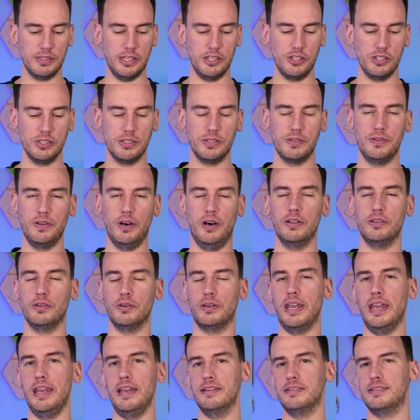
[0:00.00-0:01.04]
I just thought,
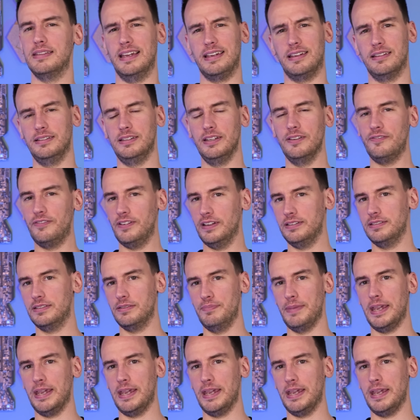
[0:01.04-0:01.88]
okay, it's like a different